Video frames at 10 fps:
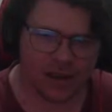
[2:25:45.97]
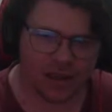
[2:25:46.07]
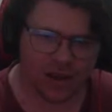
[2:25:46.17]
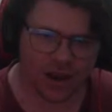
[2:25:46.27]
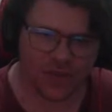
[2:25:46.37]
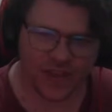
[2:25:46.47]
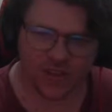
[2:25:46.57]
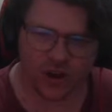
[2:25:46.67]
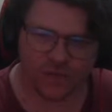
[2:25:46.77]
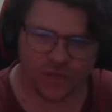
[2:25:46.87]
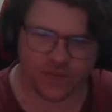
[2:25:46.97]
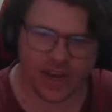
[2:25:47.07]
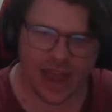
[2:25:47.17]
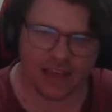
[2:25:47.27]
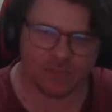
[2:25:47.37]
I don't think it's gone 15.
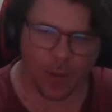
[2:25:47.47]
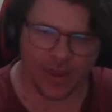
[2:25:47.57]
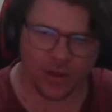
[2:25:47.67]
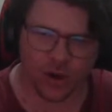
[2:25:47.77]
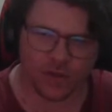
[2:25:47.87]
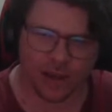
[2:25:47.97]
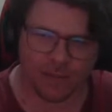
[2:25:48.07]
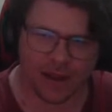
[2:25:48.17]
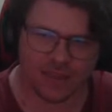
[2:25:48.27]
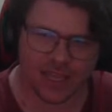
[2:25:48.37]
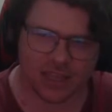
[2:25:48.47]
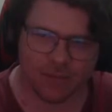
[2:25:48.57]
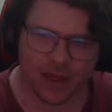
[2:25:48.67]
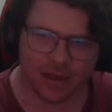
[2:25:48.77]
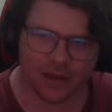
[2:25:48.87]
It has it. Bobby Hill goes up. Can't take the
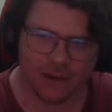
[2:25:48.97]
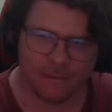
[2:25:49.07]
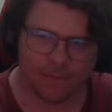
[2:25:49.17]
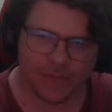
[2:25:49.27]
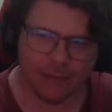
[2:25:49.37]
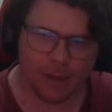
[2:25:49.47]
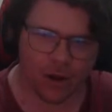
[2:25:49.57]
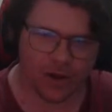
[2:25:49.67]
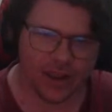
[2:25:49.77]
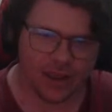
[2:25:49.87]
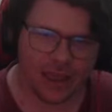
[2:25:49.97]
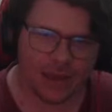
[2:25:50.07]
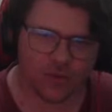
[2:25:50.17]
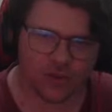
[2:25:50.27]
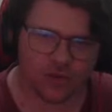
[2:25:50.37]
mark. Now Murray
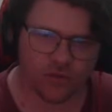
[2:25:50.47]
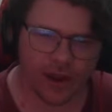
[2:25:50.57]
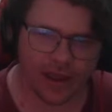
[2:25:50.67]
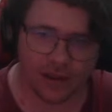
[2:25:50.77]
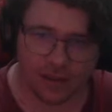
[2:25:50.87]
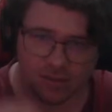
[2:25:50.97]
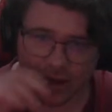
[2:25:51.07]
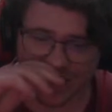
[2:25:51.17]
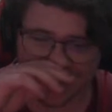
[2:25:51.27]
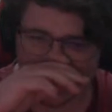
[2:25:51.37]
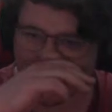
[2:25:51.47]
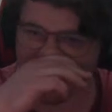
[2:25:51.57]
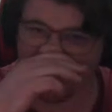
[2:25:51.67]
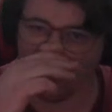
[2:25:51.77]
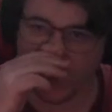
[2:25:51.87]
handles it to ground. Does nicely.
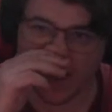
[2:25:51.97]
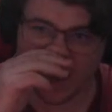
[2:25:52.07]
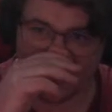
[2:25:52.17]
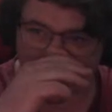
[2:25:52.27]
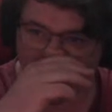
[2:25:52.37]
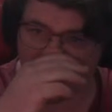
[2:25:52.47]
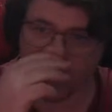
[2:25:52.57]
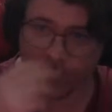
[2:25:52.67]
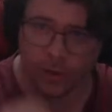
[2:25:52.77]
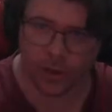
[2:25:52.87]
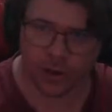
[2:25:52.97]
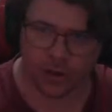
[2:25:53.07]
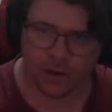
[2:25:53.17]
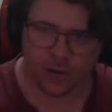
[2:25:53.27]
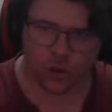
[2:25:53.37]
Duday to Schonberg.
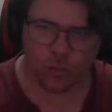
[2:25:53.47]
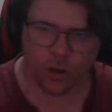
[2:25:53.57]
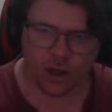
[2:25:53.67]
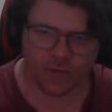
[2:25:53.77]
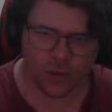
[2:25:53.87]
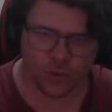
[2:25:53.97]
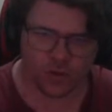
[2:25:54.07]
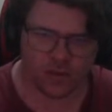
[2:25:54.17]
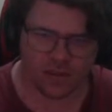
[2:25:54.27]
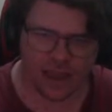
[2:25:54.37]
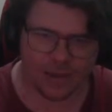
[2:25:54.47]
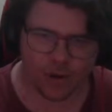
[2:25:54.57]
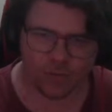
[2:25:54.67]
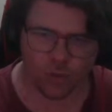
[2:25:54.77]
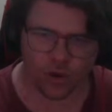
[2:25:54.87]
Schonberg's been good since he's came
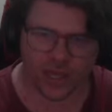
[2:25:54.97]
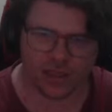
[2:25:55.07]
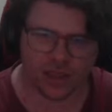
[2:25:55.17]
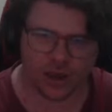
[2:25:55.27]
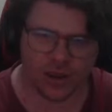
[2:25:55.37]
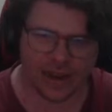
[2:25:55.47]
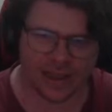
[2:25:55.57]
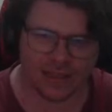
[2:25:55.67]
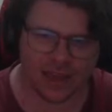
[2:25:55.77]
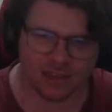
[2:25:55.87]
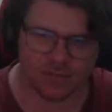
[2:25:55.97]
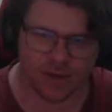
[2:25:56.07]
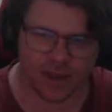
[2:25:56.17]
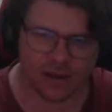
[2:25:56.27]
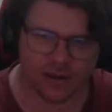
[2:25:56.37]
on. Poor kick though. Elliott takes the
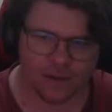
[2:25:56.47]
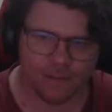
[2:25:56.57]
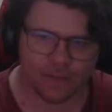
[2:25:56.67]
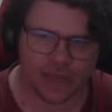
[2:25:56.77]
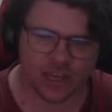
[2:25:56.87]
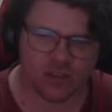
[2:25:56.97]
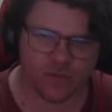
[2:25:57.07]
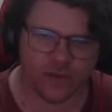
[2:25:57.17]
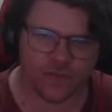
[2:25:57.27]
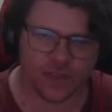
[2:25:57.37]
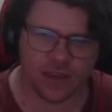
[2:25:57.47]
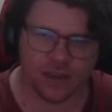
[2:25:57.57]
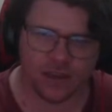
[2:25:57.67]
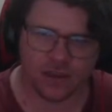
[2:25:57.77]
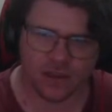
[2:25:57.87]
mark. That should be
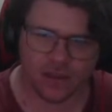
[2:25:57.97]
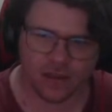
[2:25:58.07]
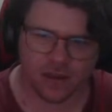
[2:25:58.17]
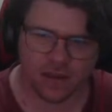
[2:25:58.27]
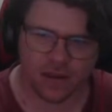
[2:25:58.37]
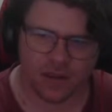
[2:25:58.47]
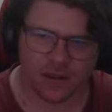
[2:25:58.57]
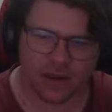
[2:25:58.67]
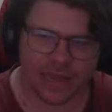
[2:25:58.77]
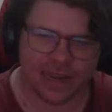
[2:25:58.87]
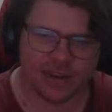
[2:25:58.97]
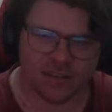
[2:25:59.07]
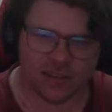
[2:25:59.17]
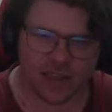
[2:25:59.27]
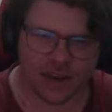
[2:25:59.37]
50. Laird
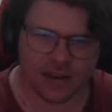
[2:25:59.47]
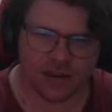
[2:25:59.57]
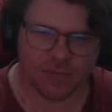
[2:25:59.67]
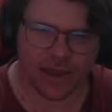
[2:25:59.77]
doesn't get it. Play